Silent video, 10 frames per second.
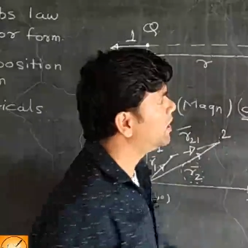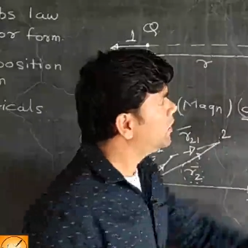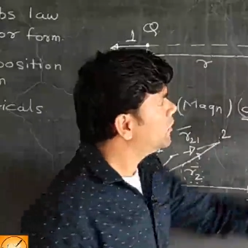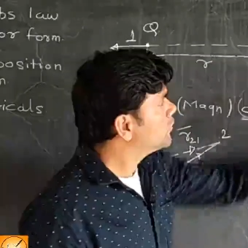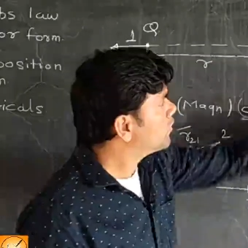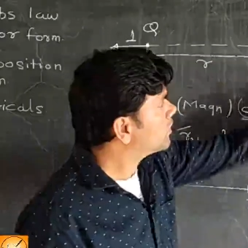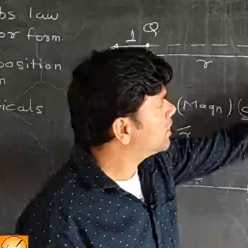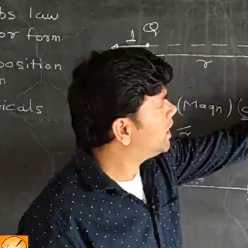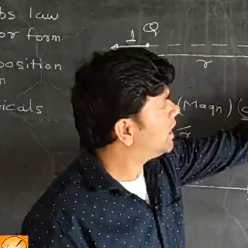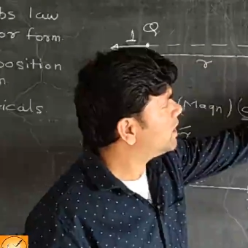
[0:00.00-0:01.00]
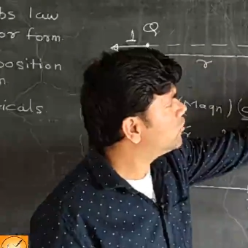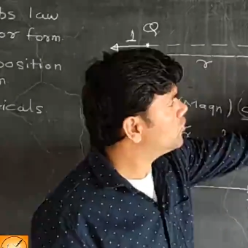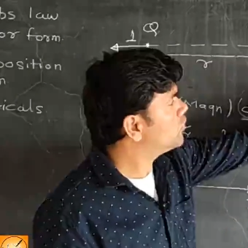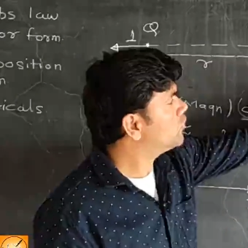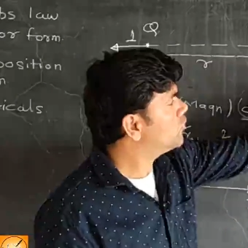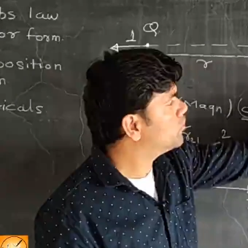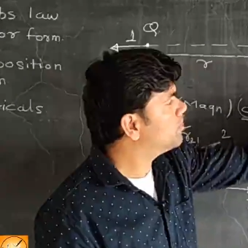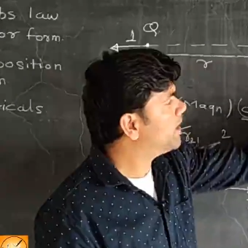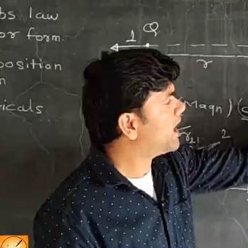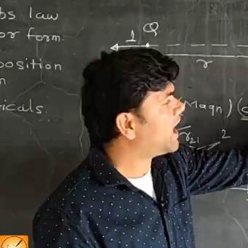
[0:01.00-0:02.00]
right? So
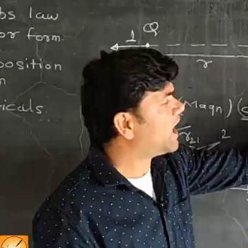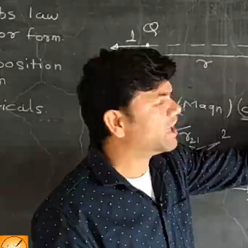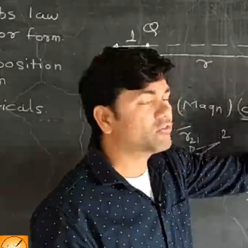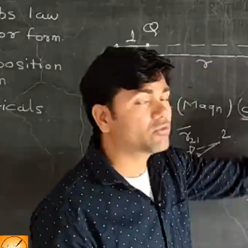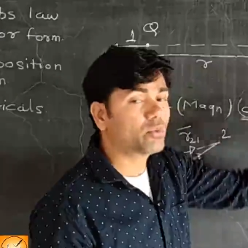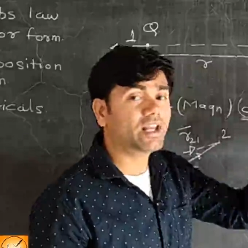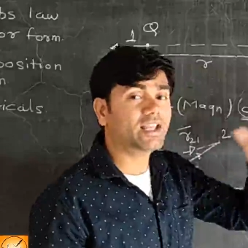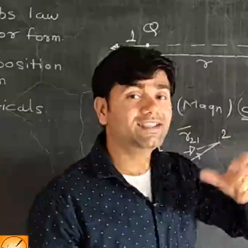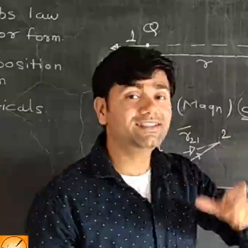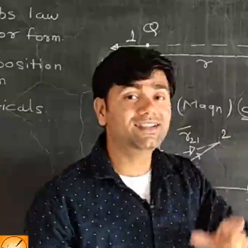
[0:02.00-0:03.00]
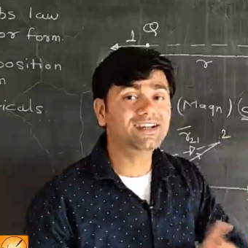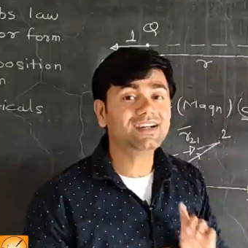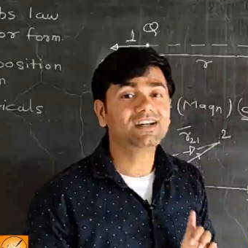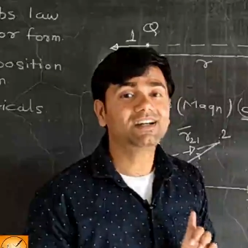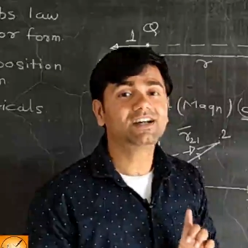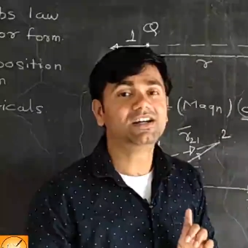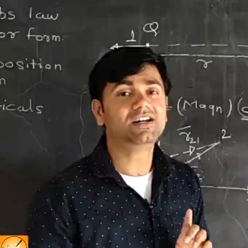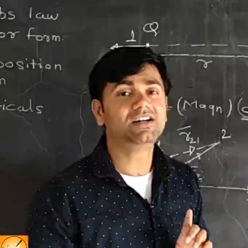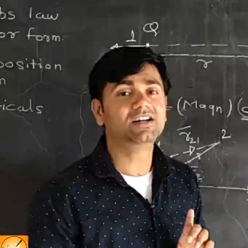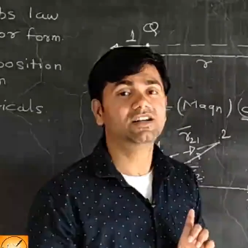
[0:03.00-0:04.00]
Q by R square is the
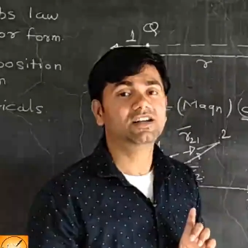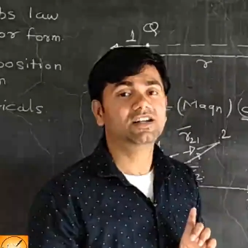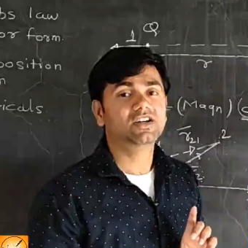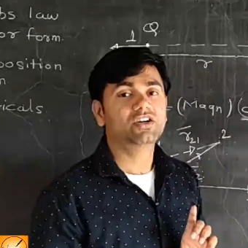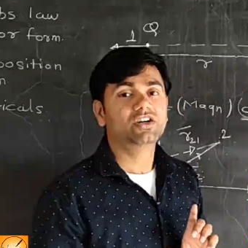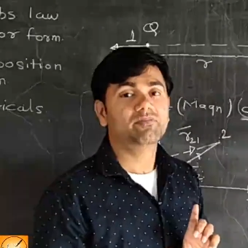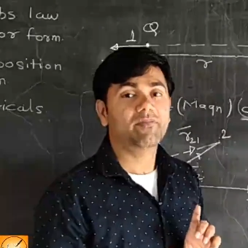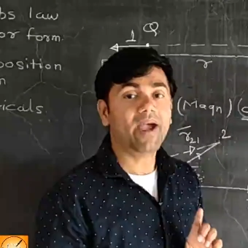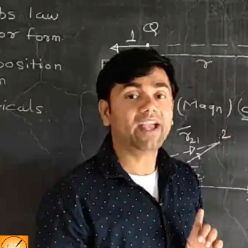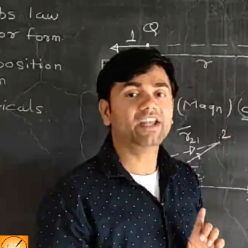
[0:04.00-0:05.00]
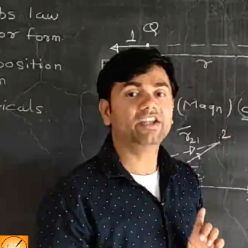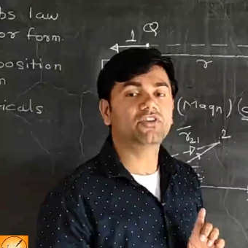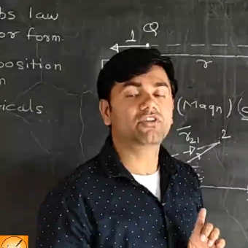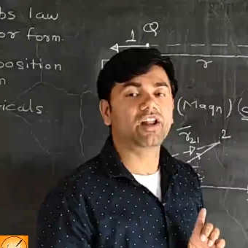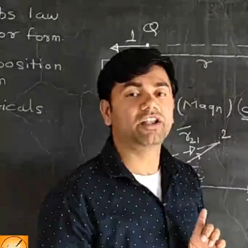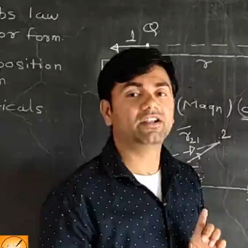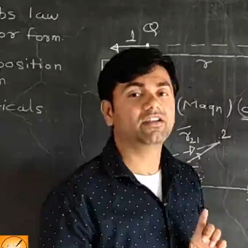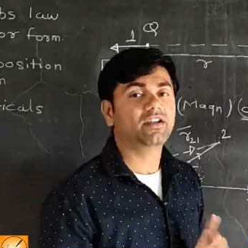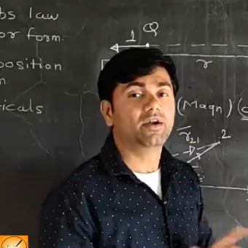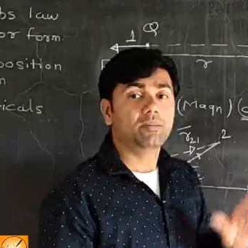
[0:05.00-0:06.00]
magnitude,
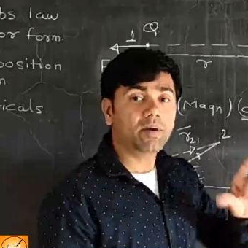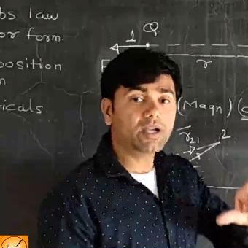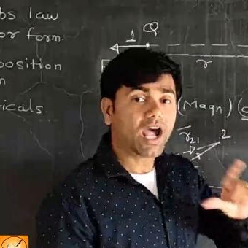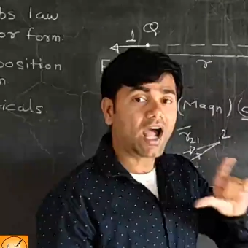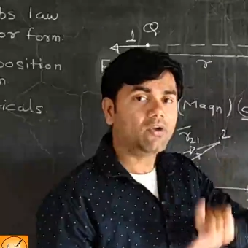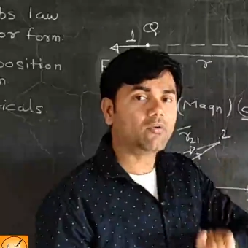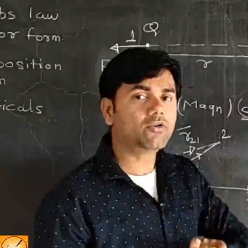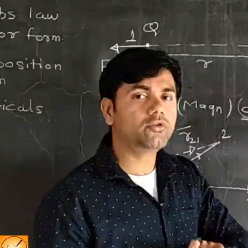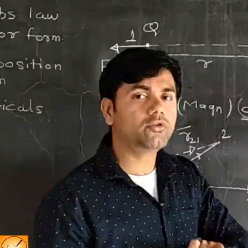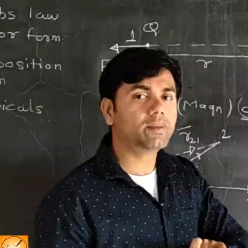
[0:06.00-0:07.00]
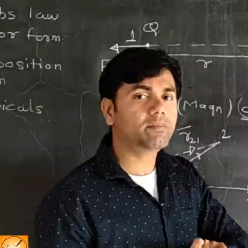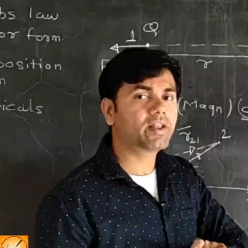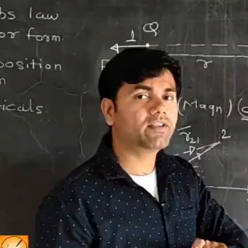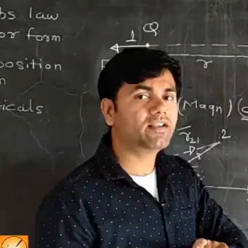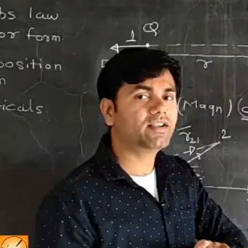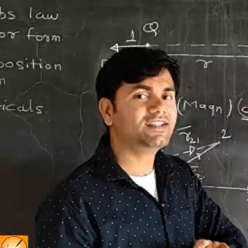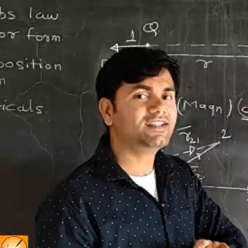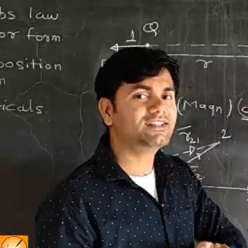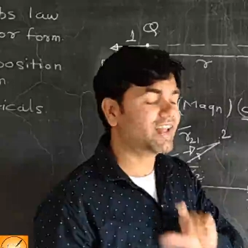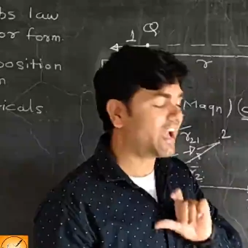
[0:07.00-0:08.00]
right? But I want to represent
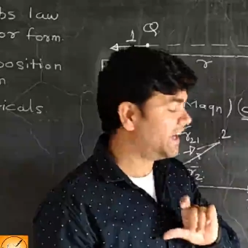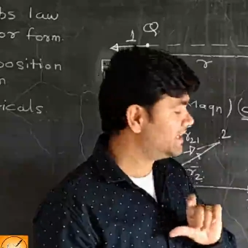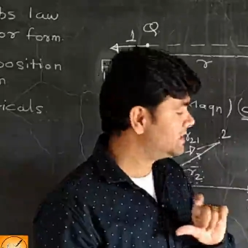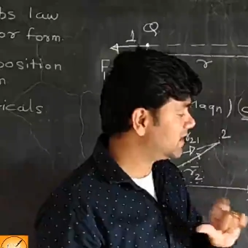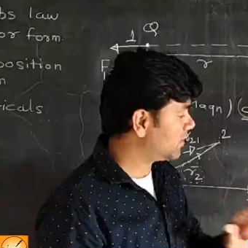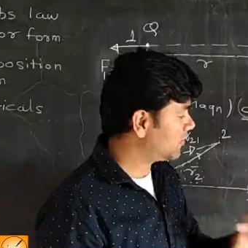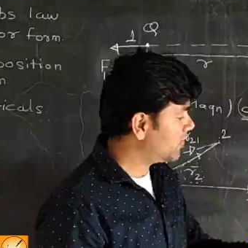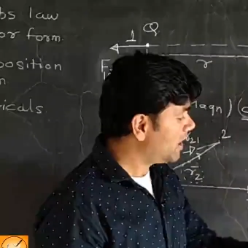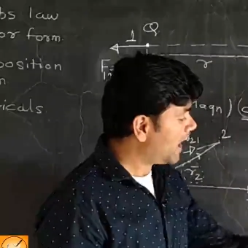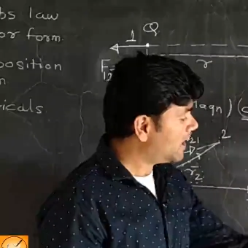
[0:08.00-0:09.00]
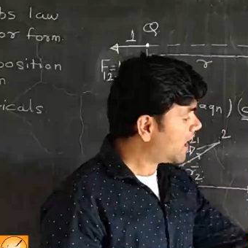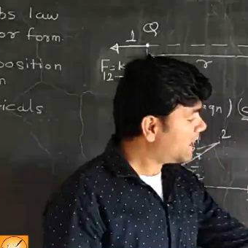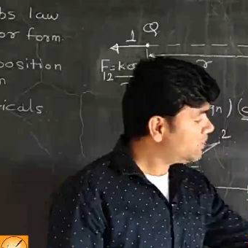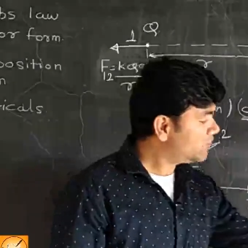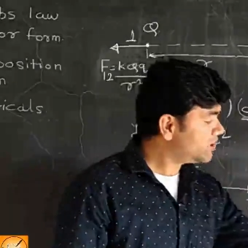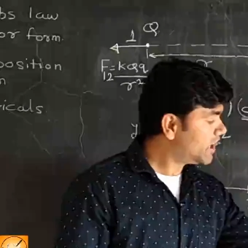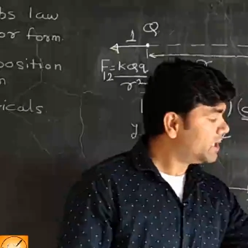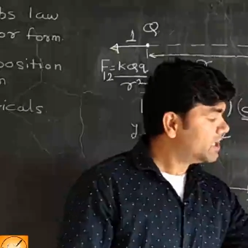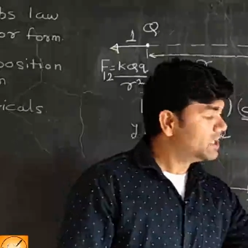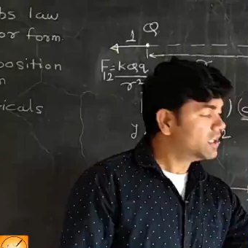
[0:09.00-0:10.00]
its direction now, and I know
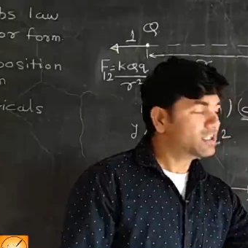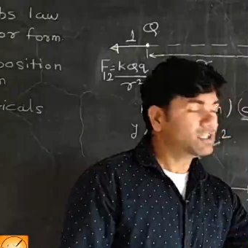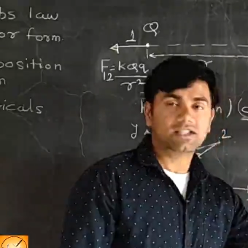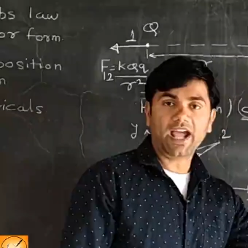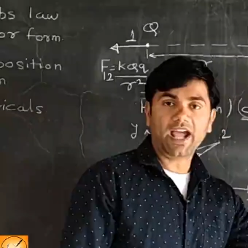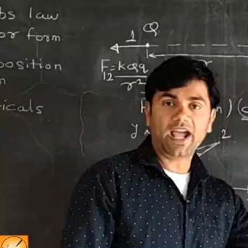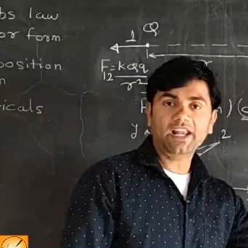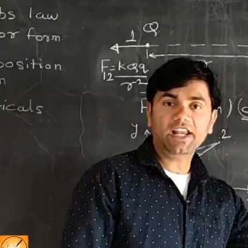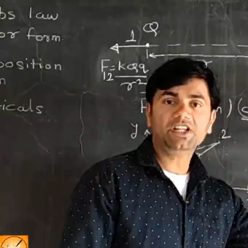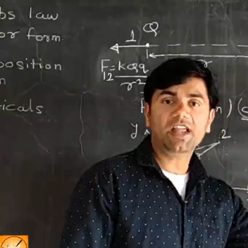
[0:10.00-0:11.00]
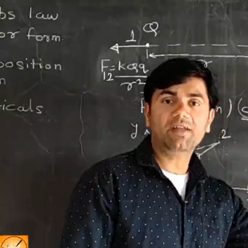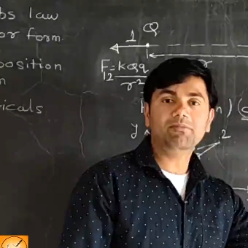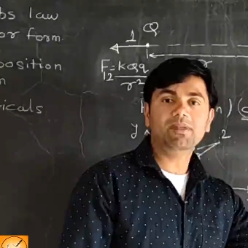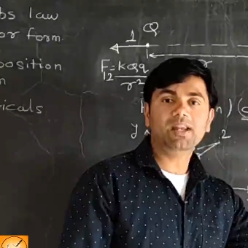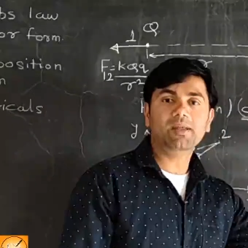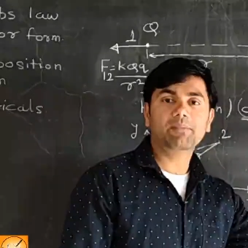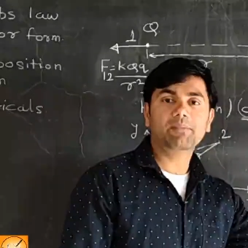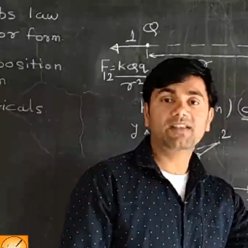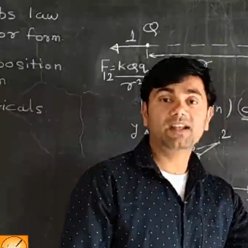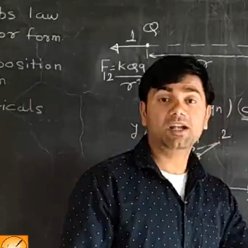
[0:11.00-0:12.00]
that direction can be
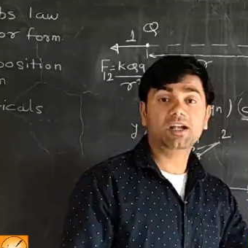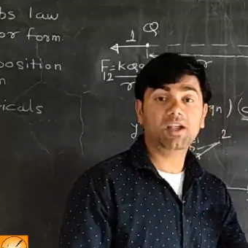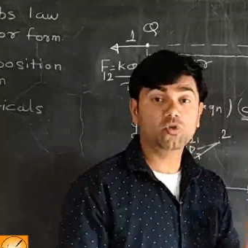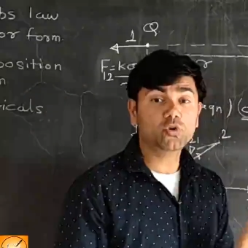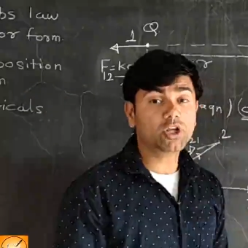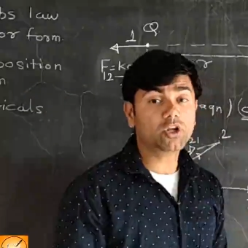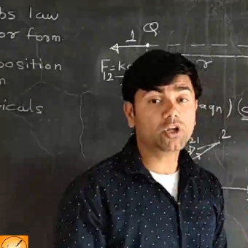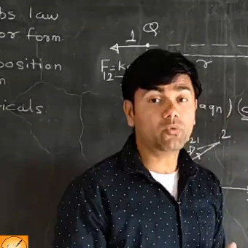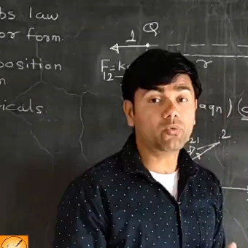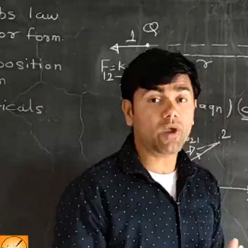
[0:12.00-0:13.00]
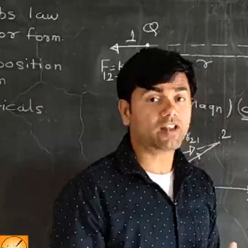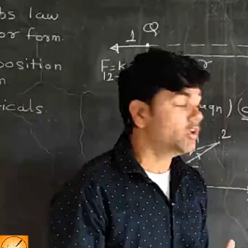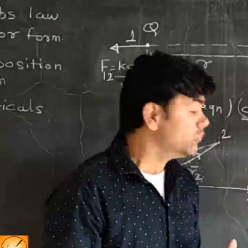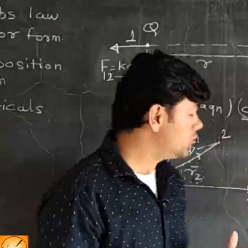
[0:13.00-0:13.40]
represented by unit vector.